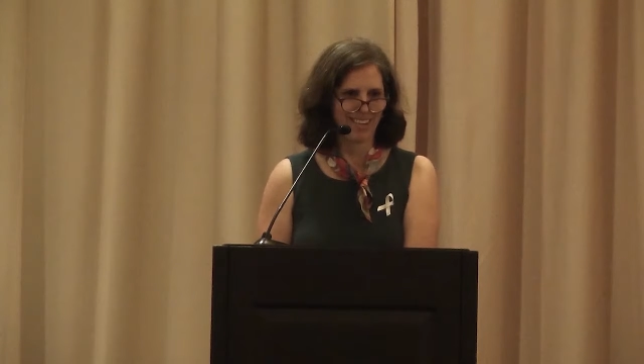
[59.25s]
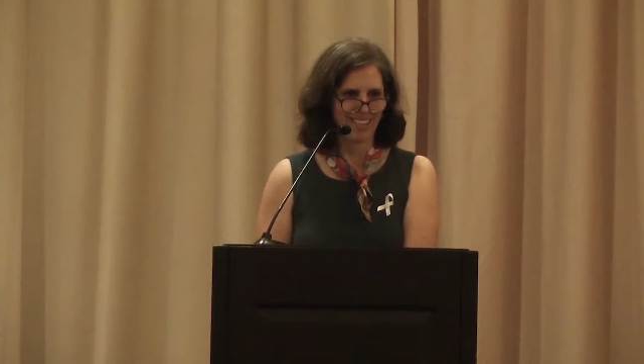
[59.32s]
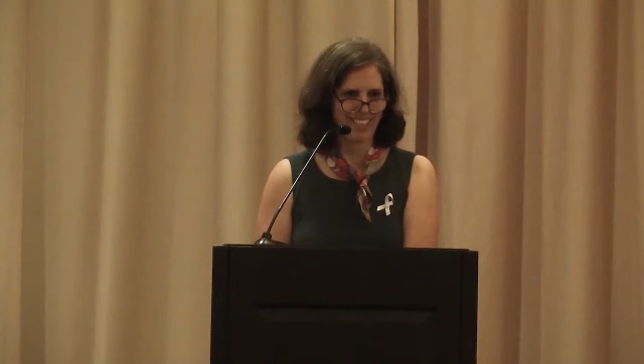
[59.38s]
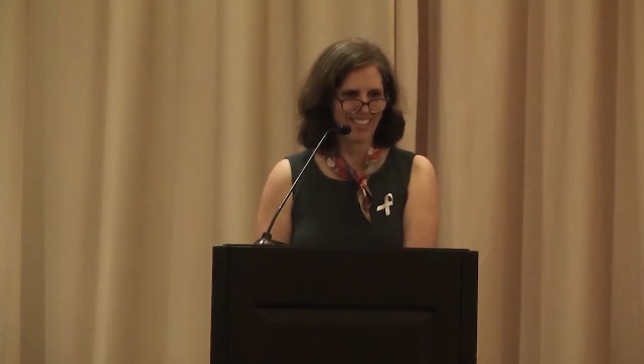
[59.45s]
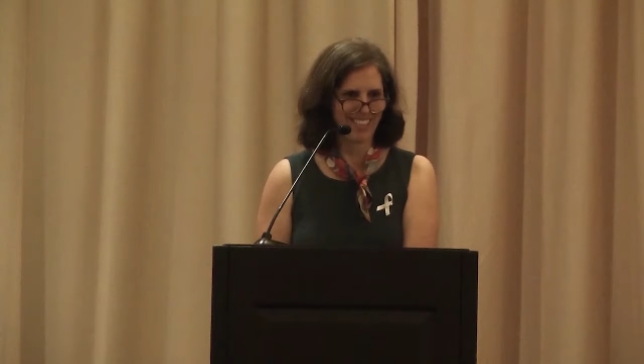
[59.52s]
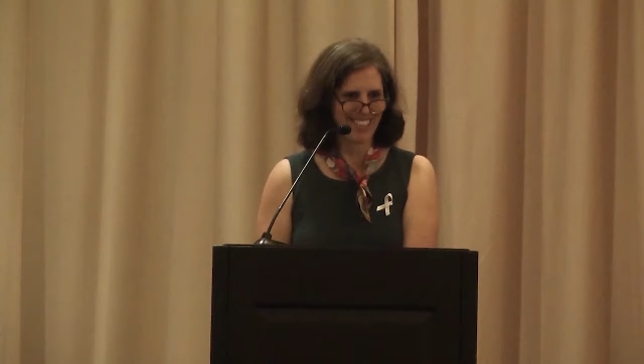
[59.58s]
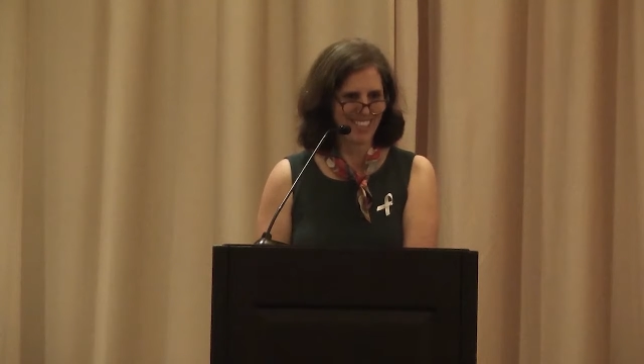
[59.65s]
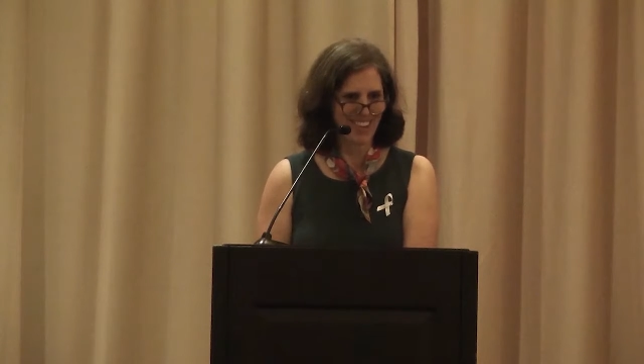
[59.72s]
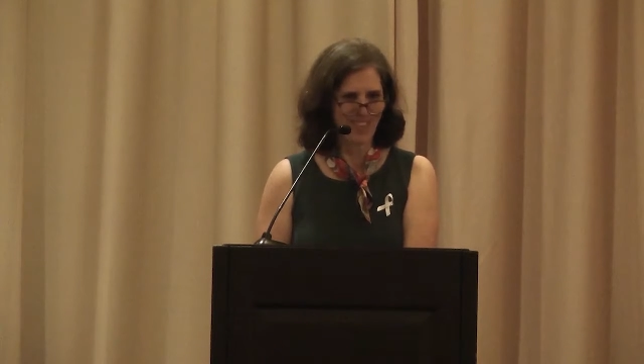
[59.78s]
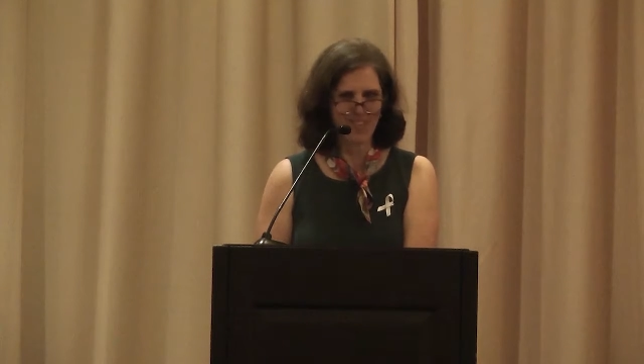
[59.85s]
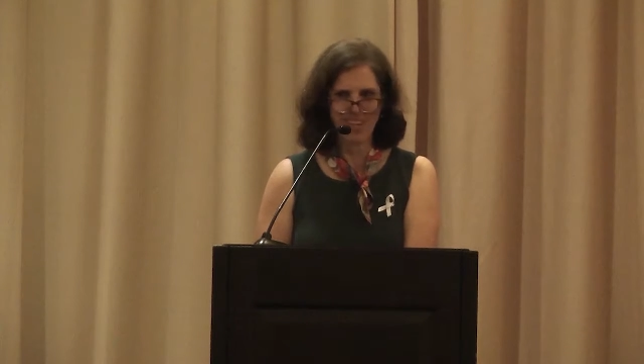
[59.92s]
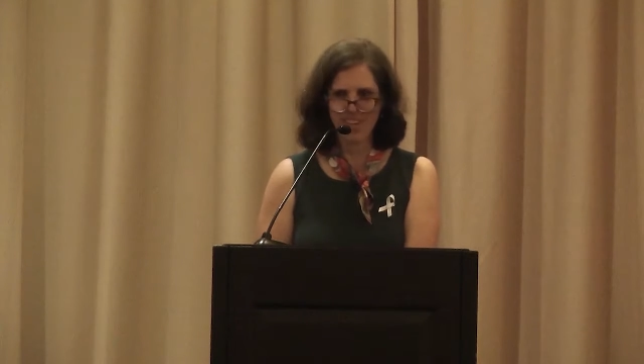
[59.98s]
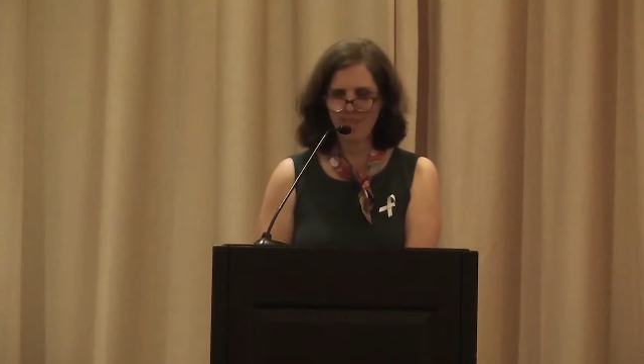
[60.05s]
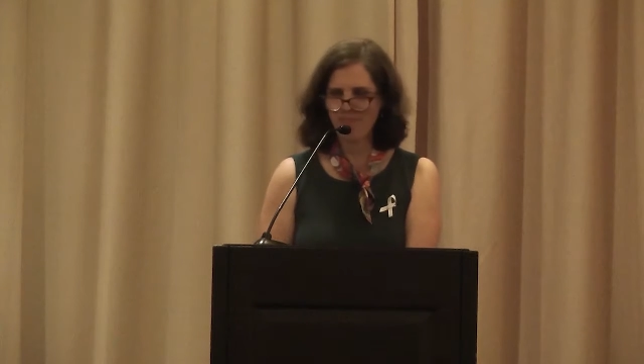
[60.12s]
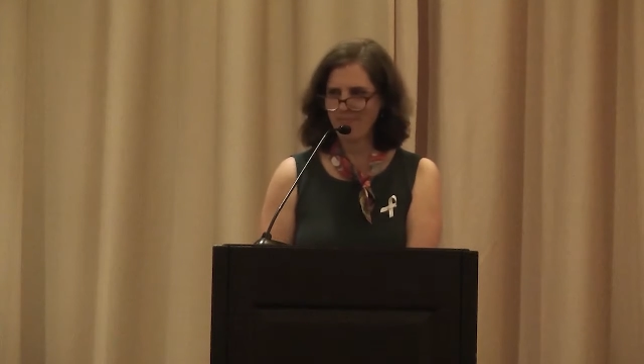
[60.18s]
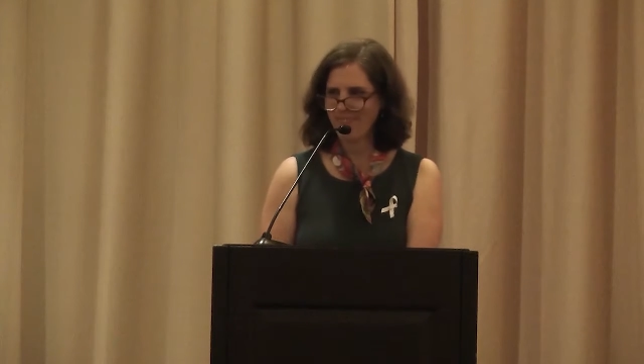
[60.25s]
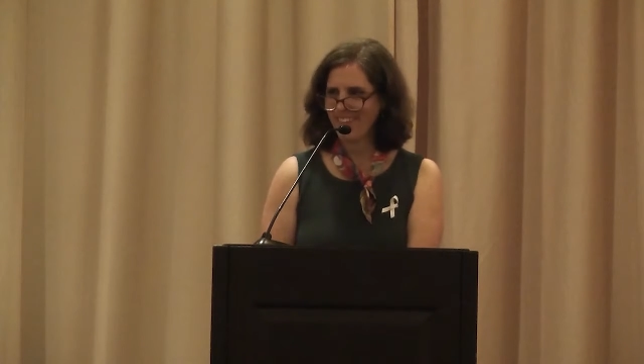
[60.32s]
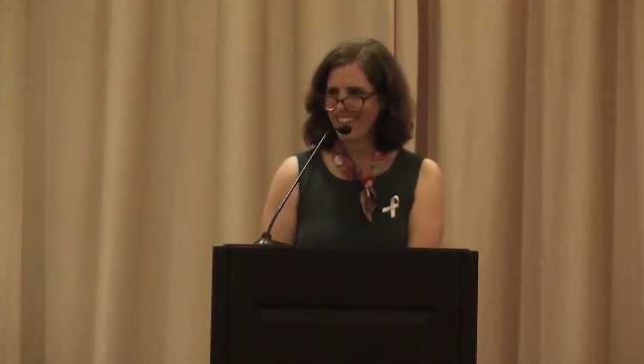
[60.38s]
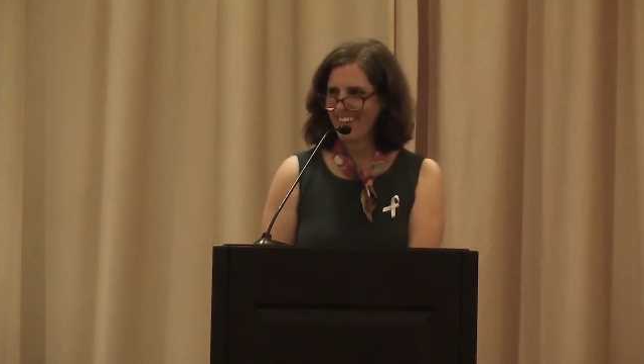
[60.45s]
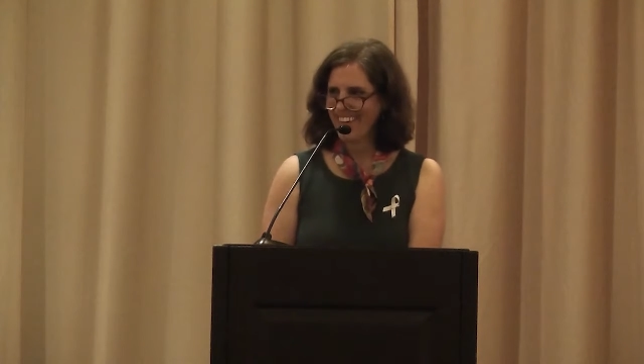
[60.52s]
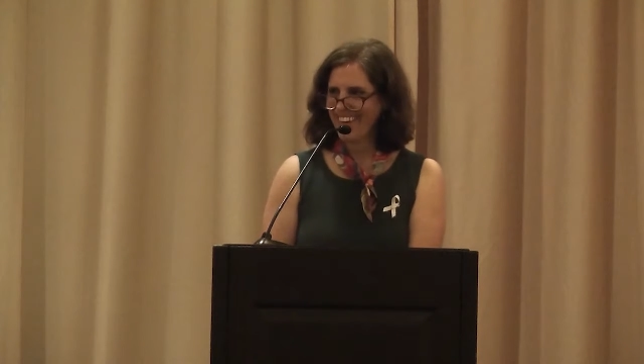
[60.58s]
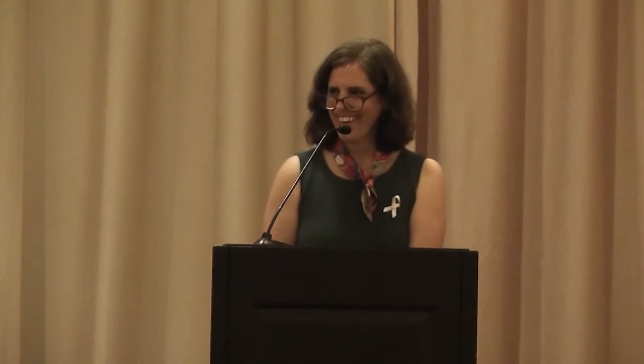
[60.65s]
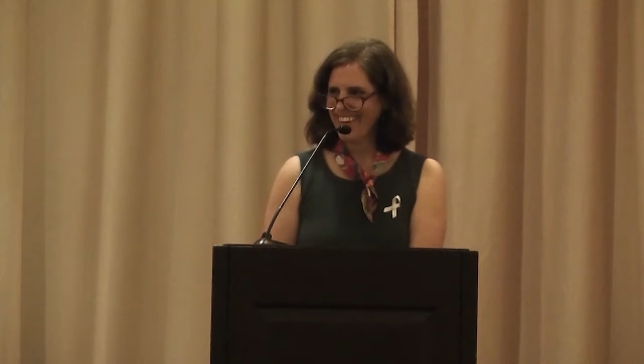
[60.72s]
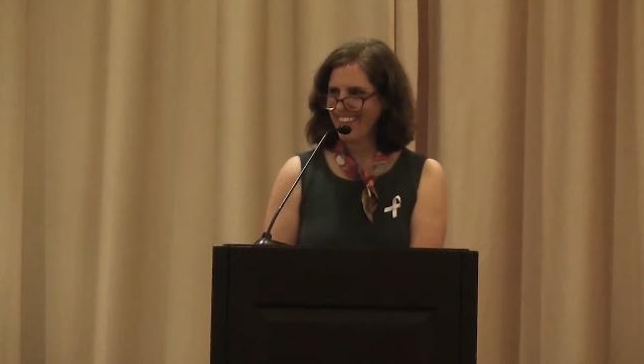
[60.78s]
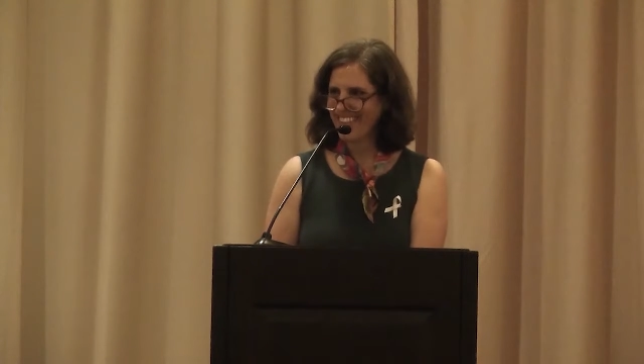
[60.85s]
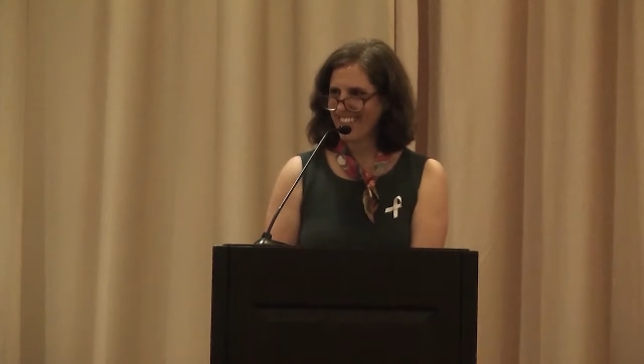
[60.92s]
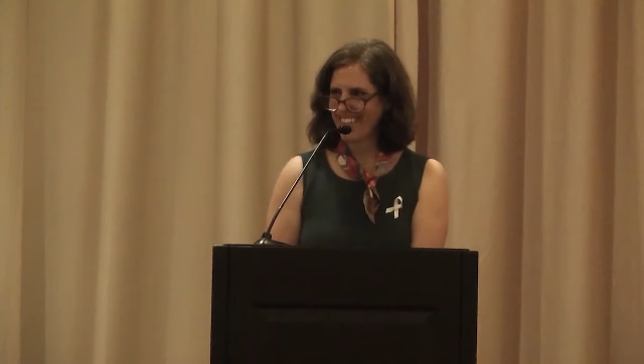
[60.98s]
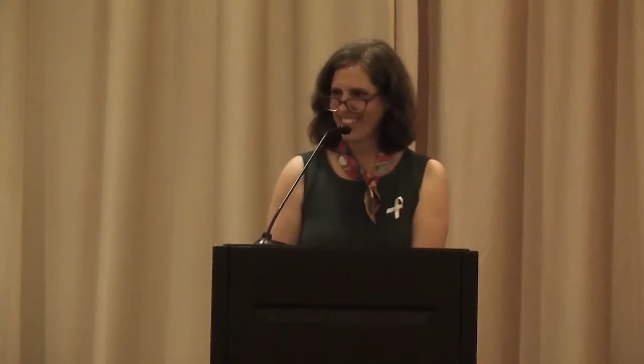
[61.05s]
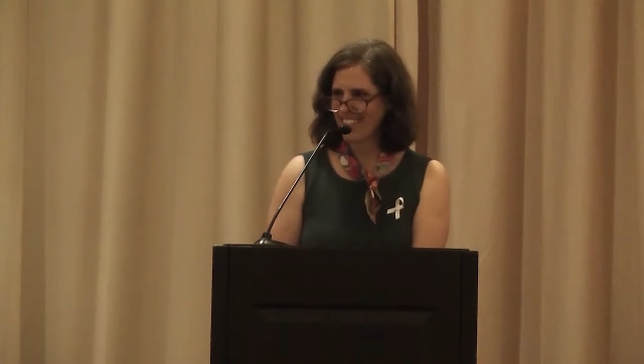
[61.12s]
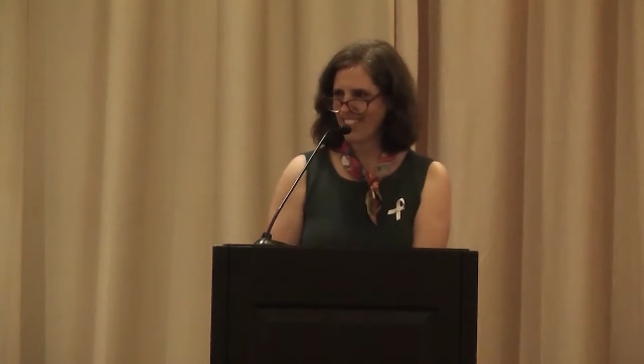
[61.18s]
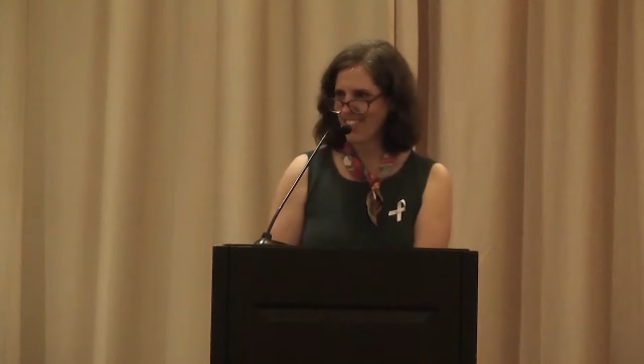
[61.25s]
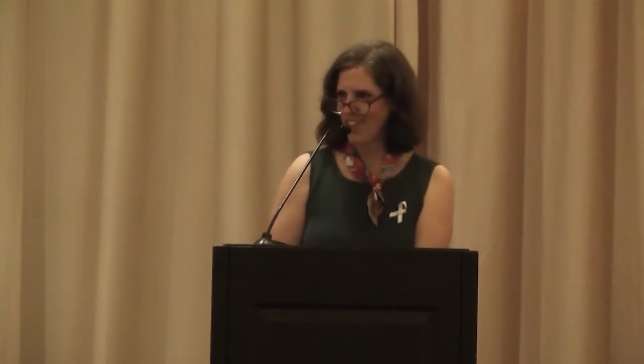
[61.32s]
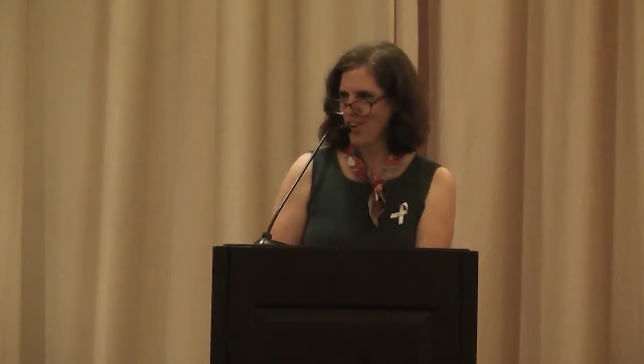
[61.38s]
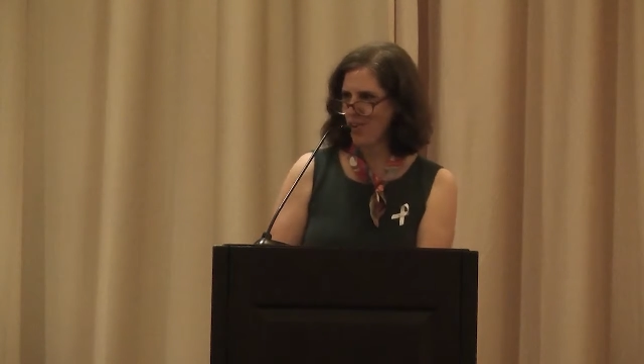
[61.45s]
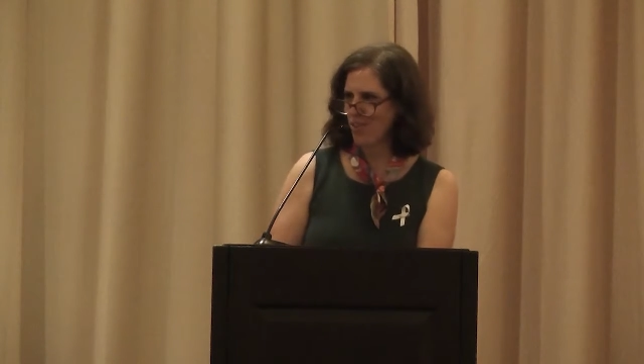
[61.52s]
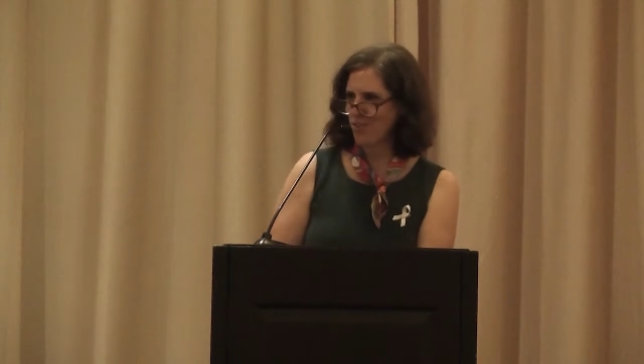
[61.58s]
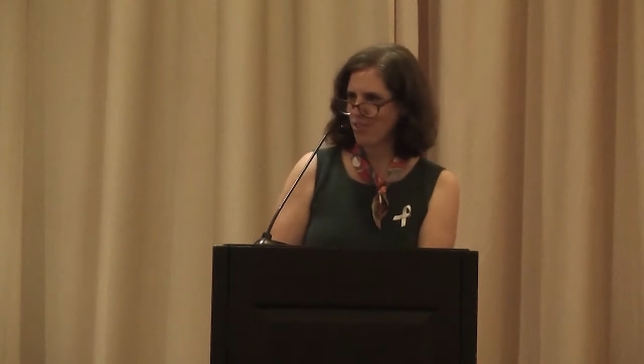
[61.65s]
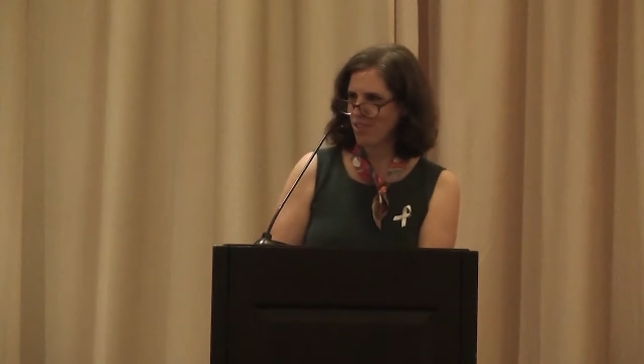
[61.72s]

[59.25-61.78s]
get to know him and to get to know